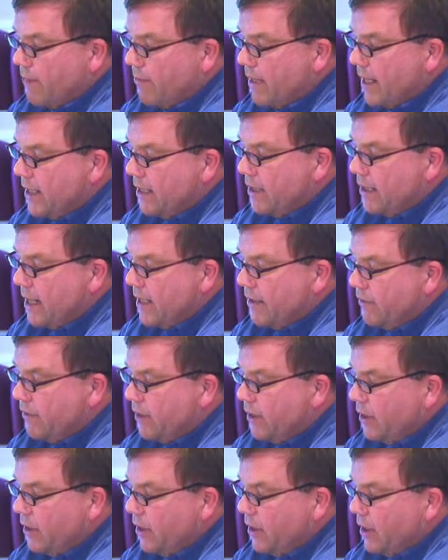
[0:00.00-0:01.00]
I'll bet
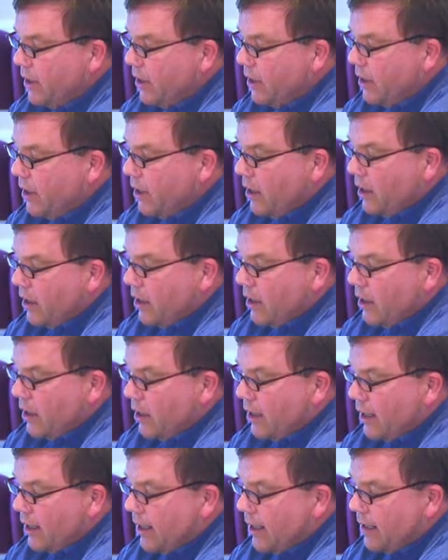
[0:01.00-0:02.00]
David
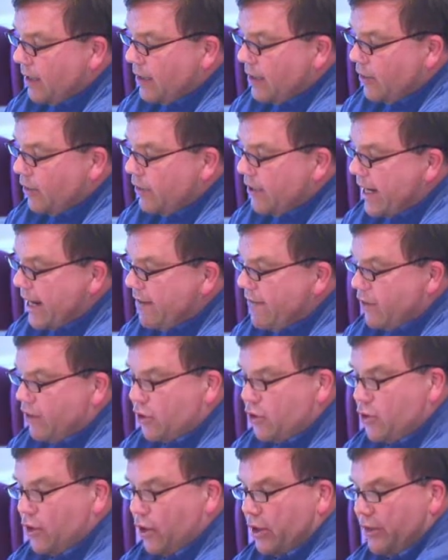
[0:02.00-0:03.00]
uh, you know,
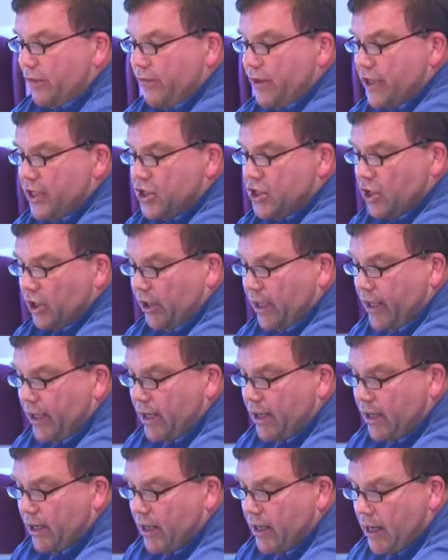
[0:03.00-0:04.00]
David could have
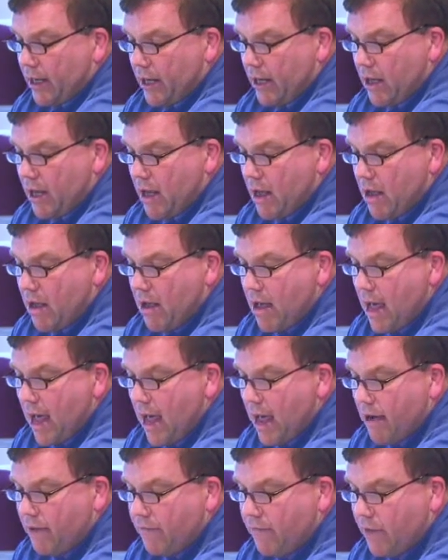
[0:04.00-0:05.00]
easily
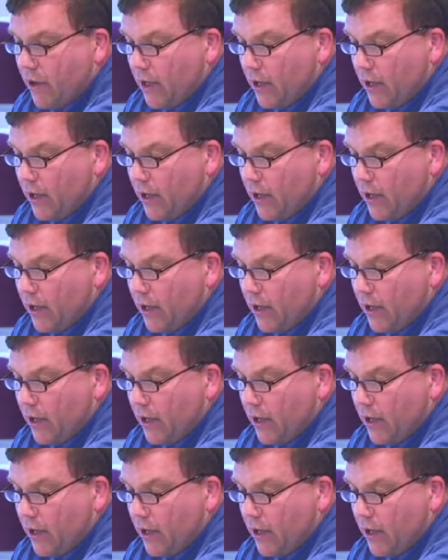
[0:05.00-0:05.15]
have.